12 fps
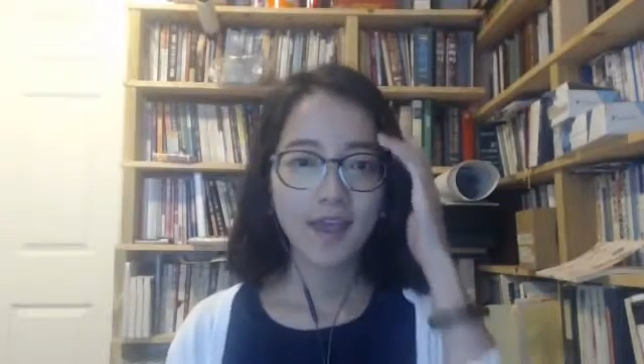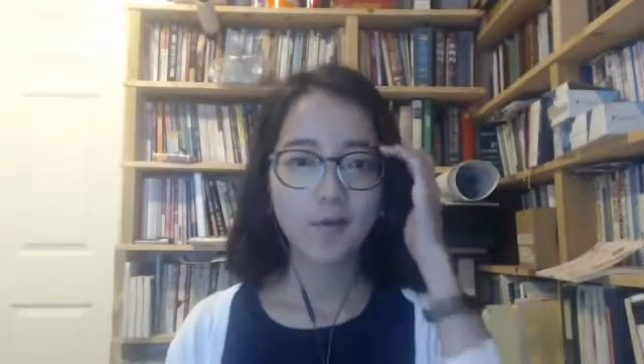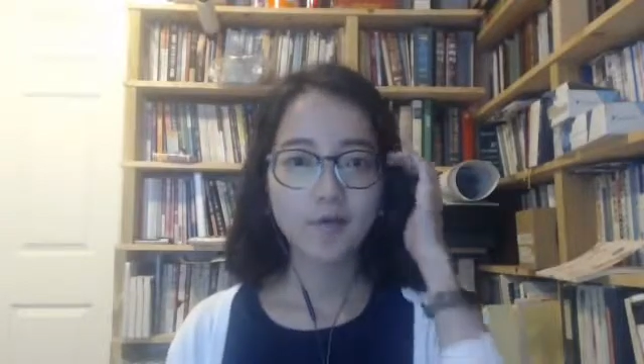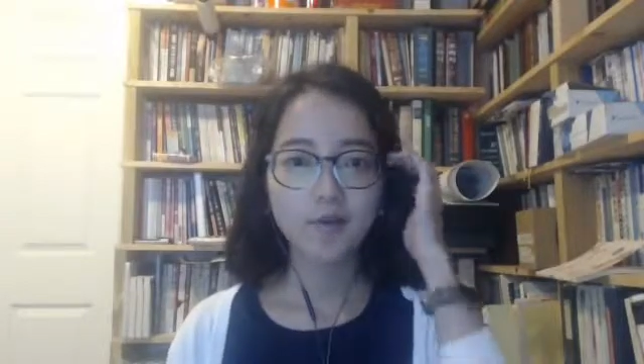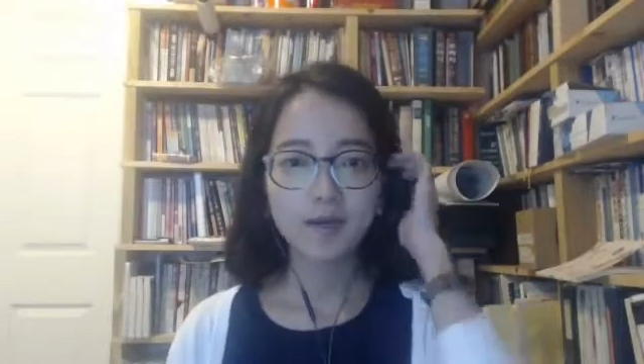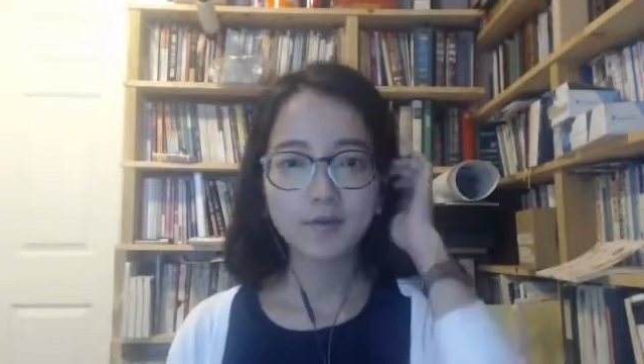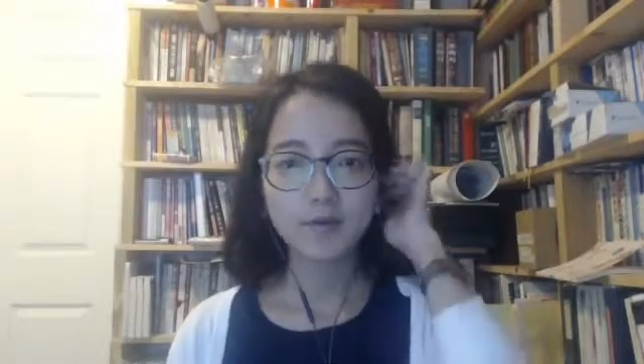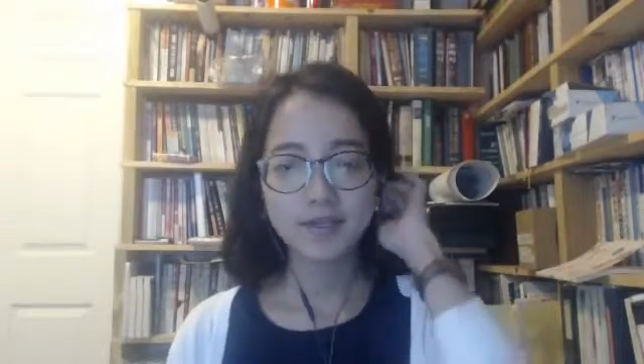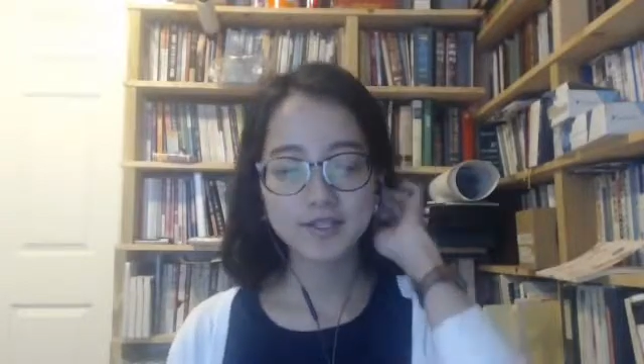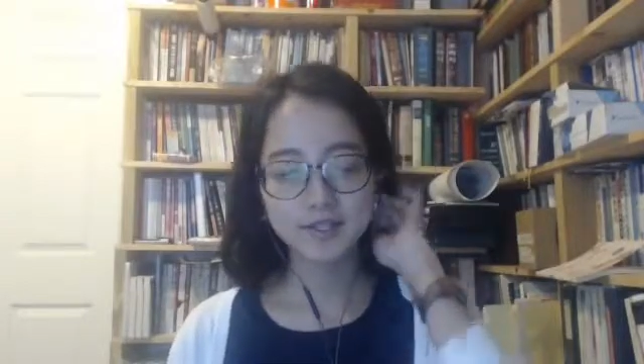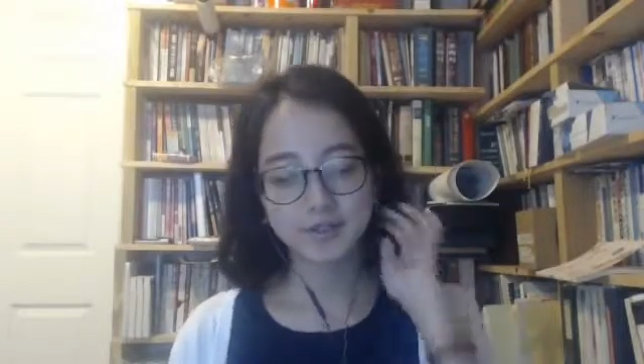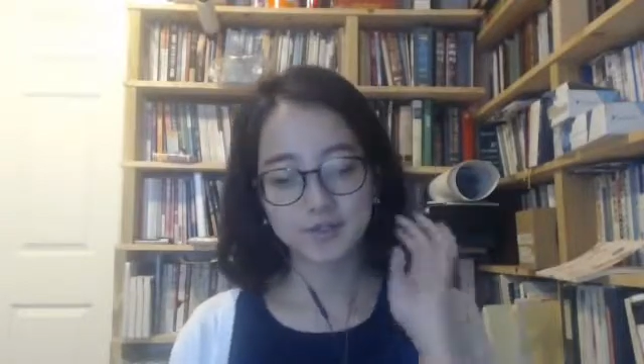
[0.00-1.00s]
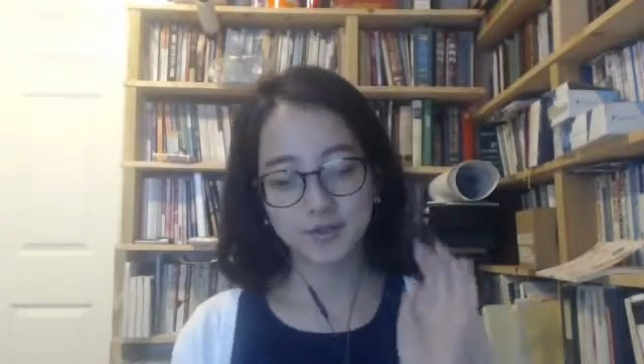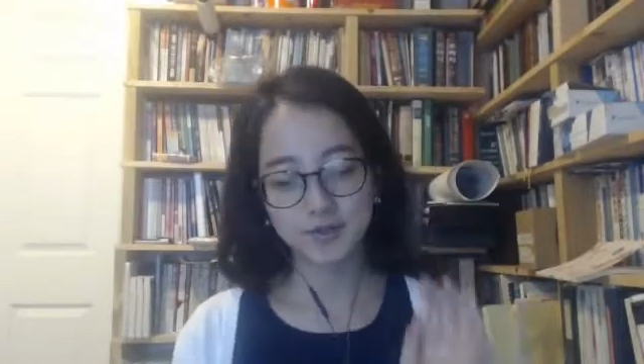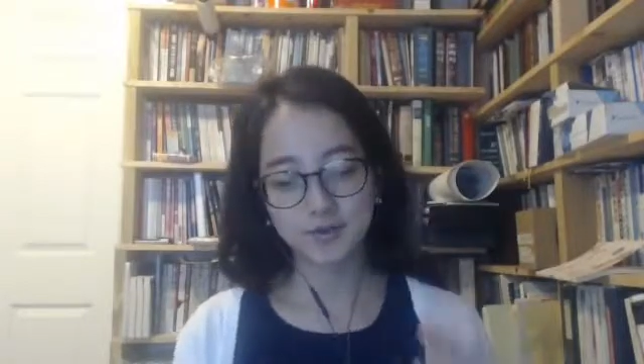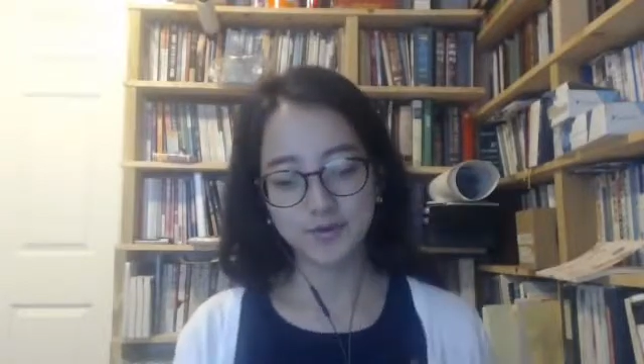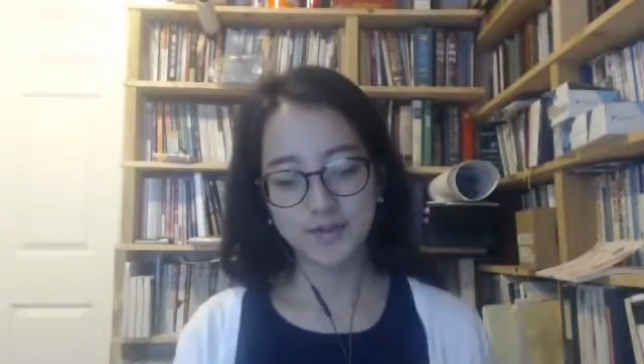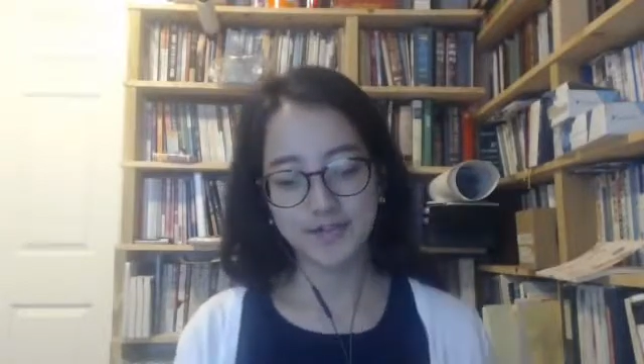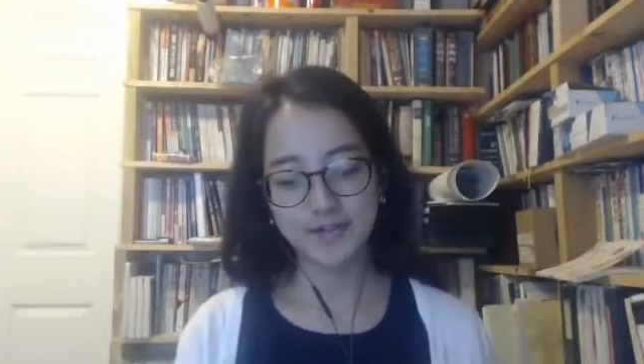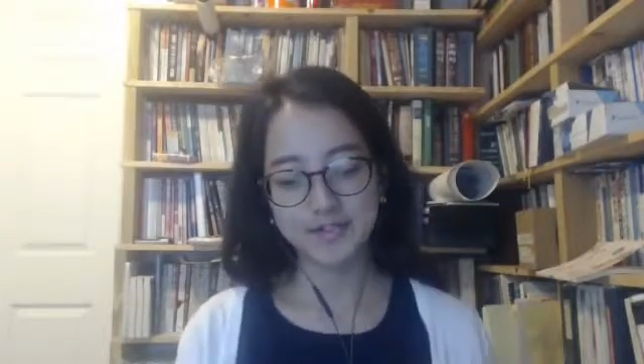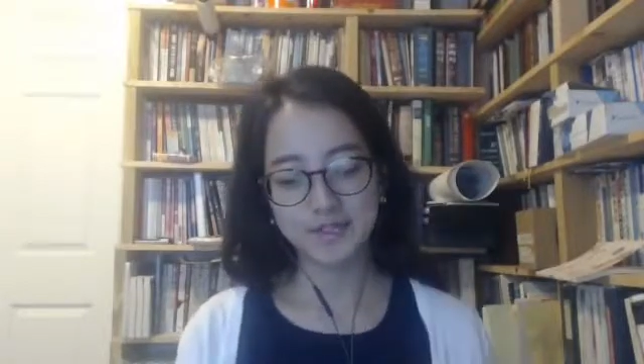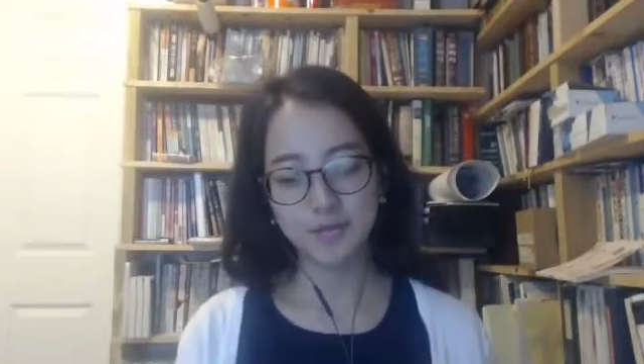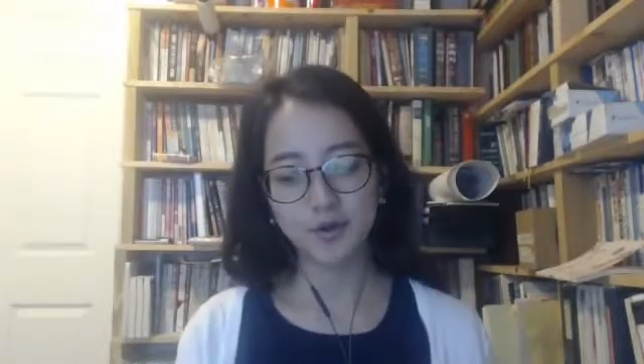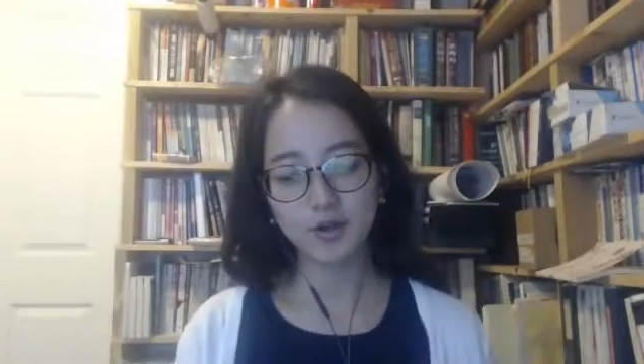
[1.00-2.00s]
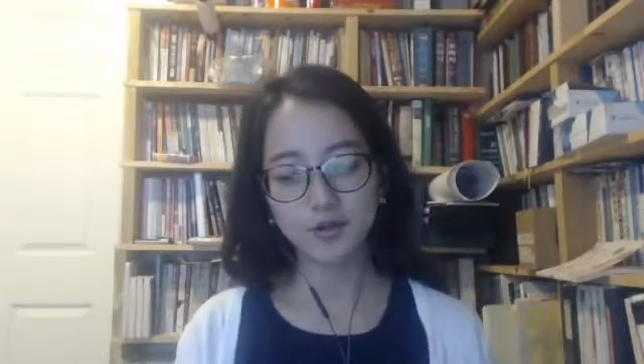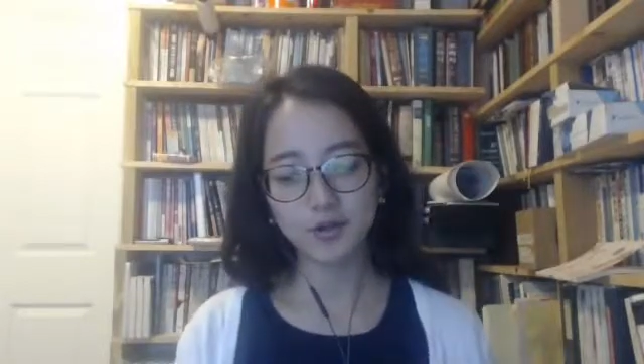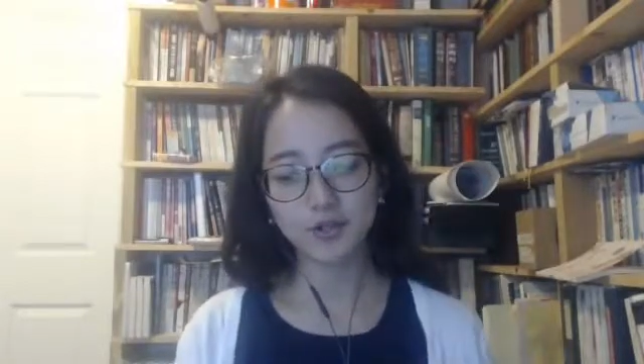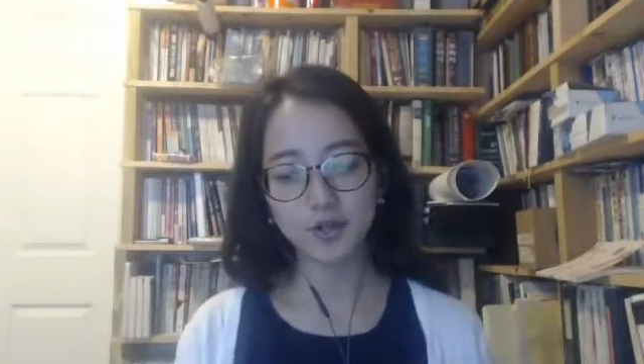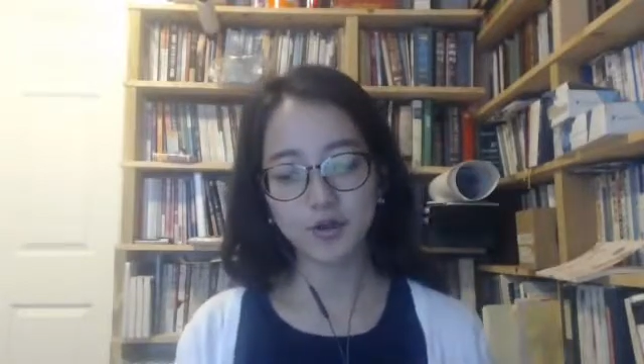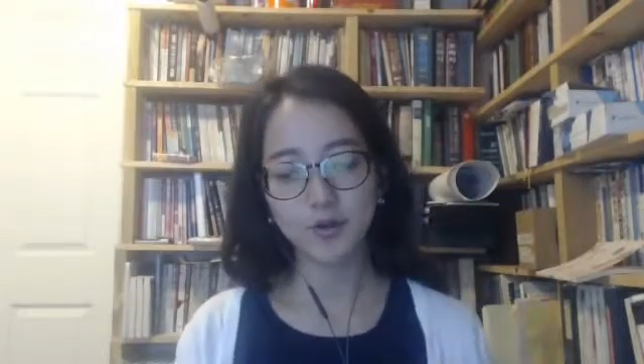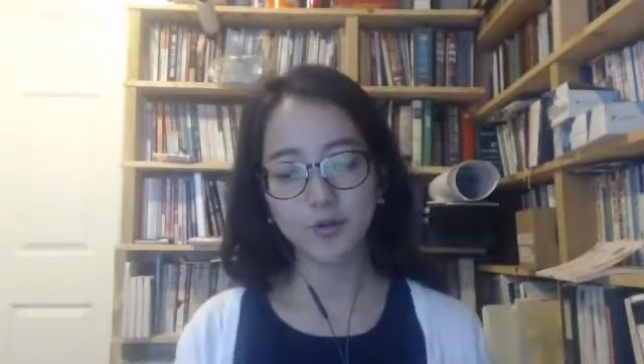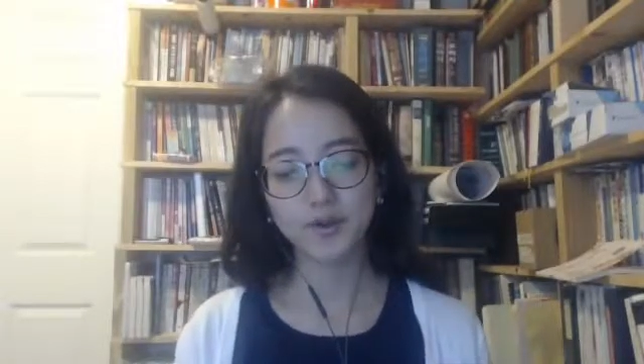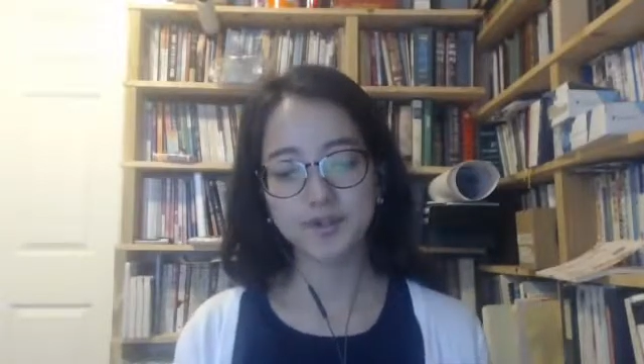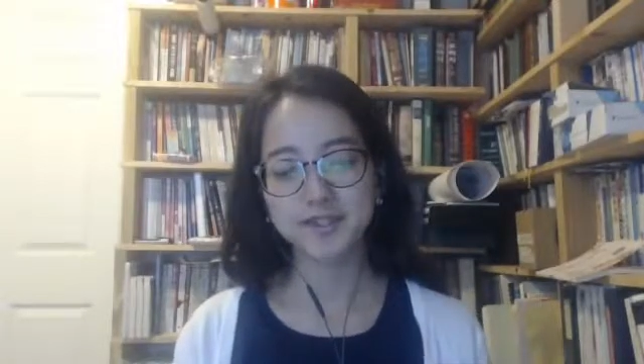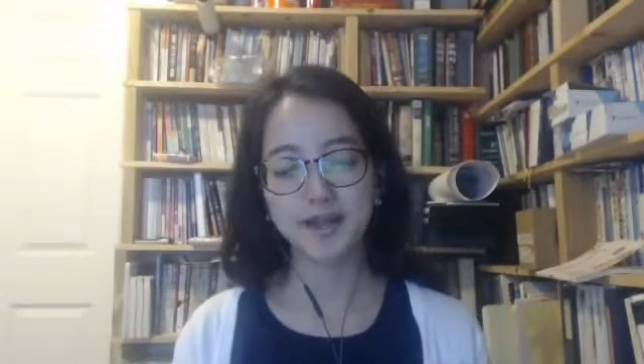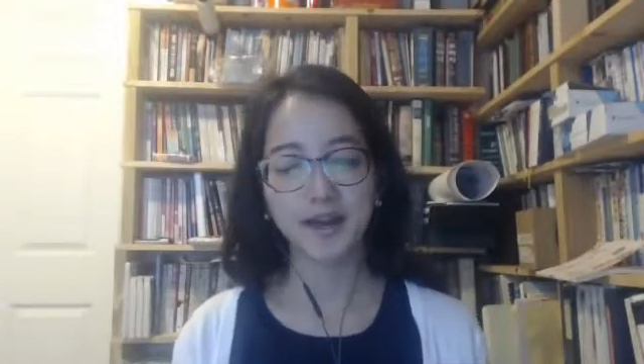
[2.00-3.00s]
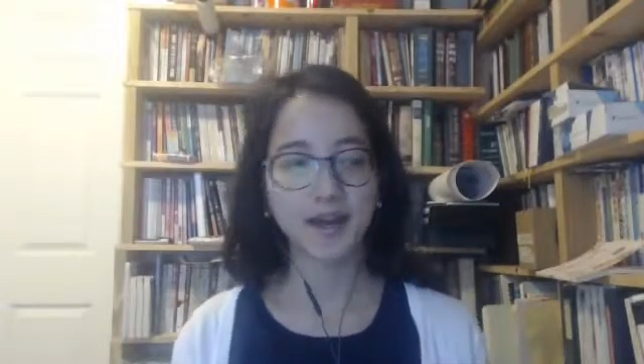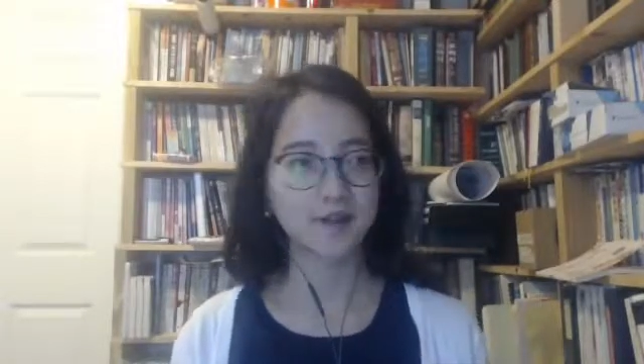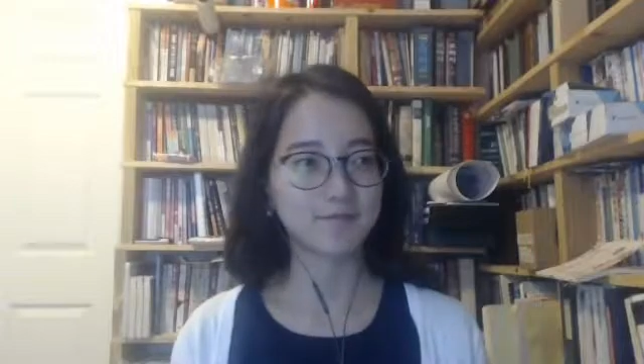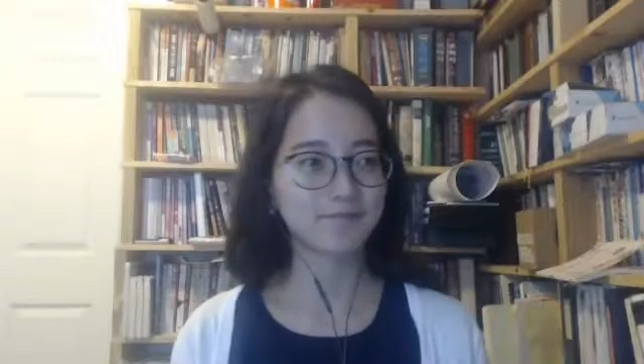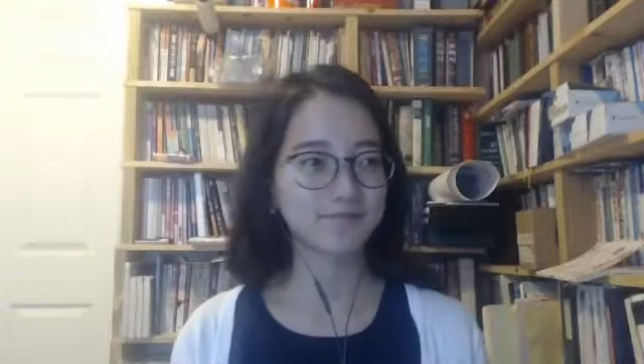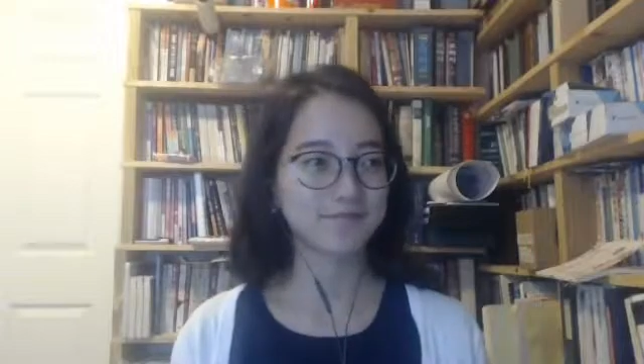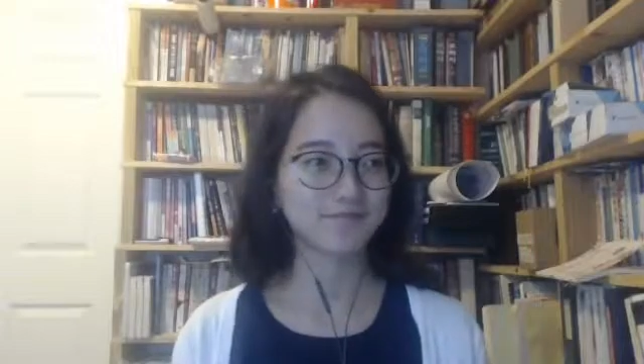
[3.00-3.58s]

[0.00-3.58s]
What I'm going to do is I'm going to show you a sign.